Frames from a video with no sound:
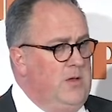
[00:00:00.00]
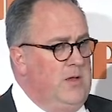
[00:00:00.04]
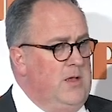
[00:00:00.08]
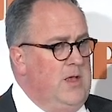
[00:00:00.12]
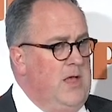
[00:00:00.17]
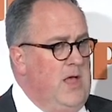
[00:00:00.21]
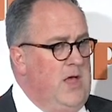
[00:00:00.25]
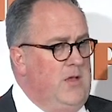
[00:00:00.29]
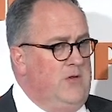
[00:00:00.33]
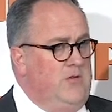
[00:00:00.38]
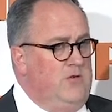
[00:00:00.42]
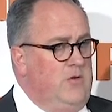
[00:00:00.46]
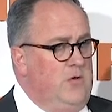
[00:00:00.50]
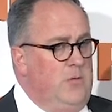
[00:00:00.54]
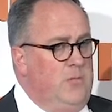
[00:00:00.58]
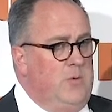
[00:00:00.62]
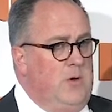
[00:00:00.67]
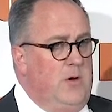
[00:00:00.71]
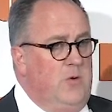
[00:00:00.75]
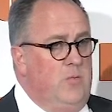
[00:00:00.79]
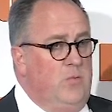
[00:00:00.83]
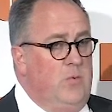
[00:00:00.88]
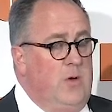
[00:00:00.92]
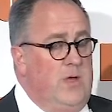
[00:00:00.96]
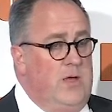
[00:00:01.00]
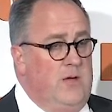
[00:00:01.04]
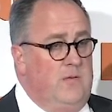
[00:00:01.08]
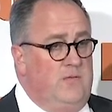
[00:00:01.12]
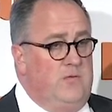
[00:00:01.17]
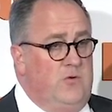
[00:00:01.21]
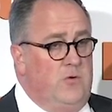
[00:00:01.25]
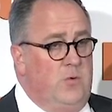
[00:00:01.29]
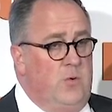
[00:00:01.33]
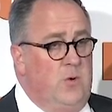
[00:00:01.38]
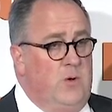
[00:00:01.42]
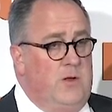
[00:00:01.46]
at Jupiter, and we have
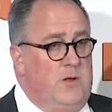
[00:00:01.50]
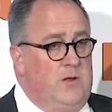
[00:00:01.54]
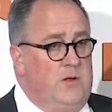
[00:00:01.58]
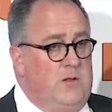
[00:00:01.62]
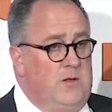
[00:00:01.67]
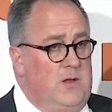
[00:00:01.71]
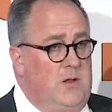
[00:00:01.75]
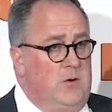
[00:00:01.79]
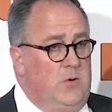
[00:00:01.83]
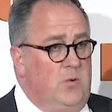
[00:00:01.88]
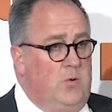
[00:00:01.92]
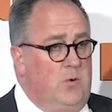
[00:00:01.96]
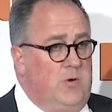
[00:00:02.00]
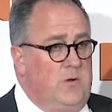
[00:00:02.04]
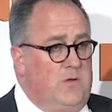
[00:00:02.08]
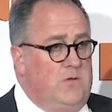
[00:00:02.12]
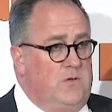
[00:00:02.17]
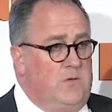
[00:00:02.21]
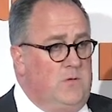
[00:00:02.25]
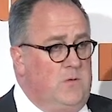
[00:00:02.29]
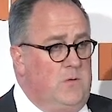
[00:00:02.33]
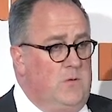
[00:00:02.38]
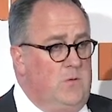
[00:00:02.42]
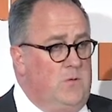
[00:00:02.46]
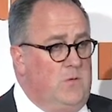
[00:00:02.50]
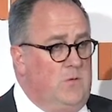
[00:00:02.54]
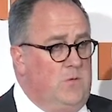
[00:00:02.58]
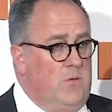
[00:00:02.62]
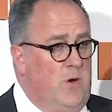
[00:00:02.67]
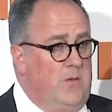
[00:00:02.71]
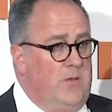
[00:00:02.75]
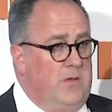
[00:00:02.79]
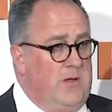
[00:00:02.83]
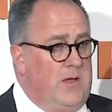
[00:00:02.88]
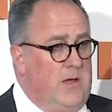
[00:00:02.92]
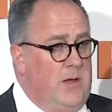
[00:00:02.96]
joined in order to grow
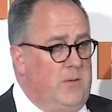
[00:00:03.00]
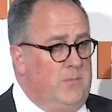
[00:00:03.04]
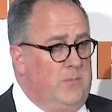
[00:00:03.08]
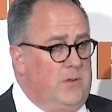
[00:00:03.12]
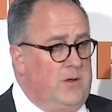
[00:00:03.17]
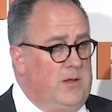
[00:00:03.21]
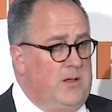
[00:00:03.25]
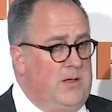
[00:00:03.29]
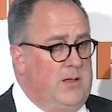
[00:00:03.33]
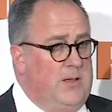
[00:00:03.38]
the company.